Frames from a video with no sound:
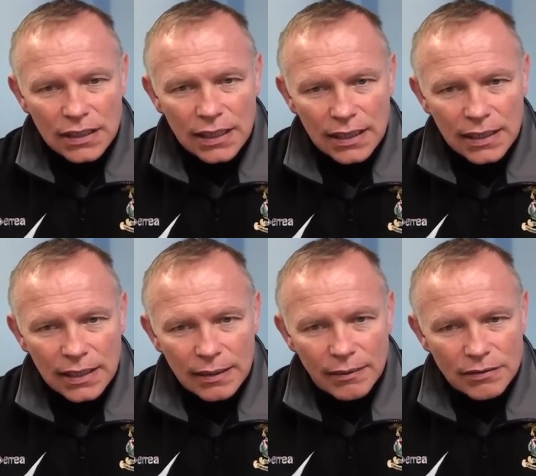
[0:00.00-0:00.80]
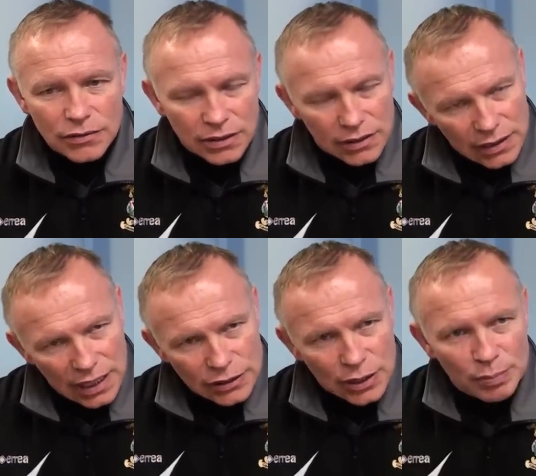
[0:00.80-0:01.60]

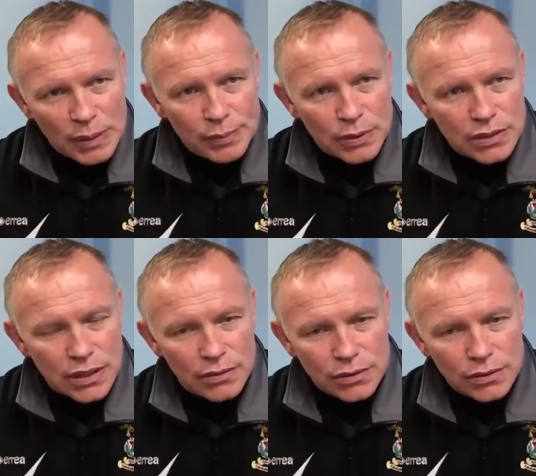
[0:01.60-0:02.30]
That's your people still,